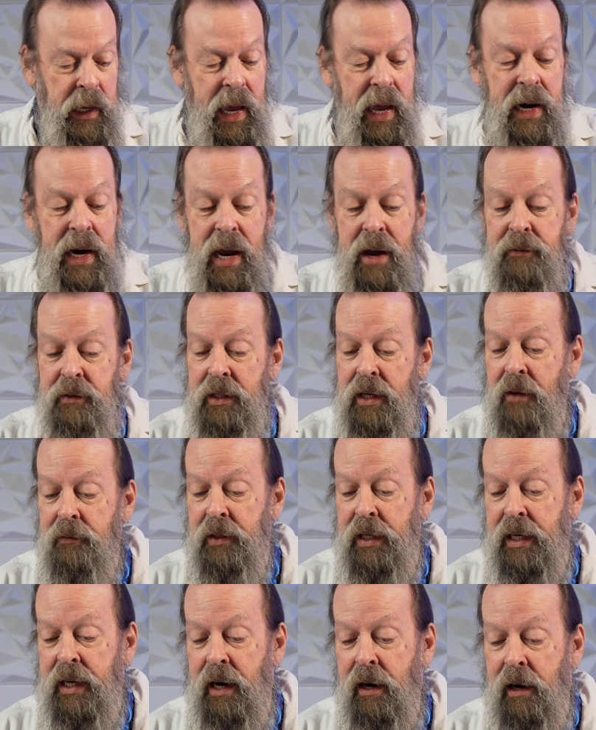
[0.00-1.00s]
And I have a
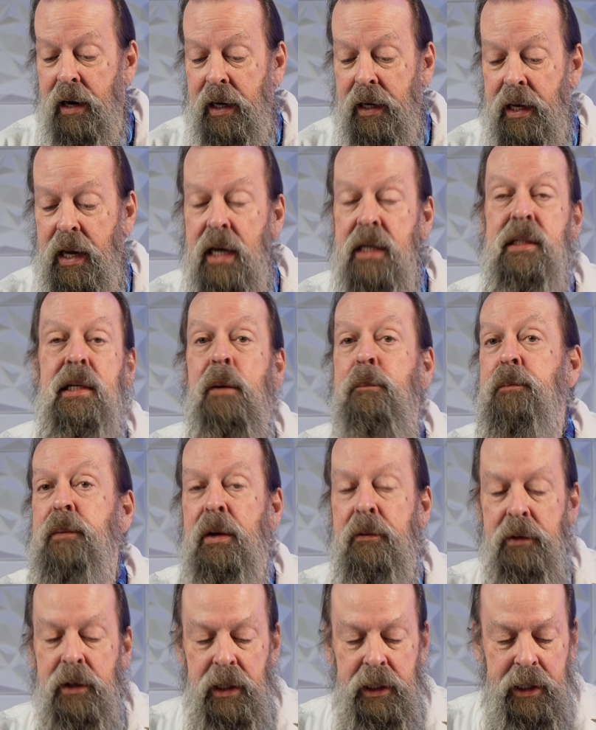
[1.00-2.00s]
lovely carrying case. I'm
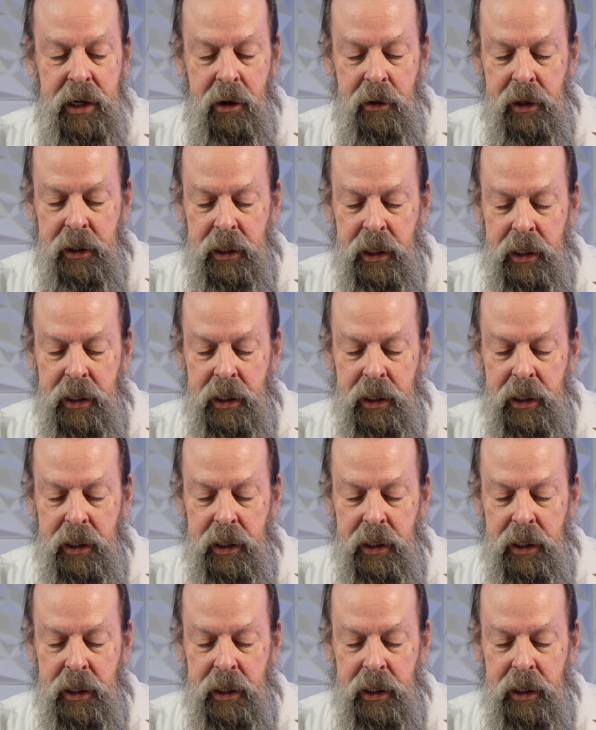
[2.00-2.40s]
never going to carry it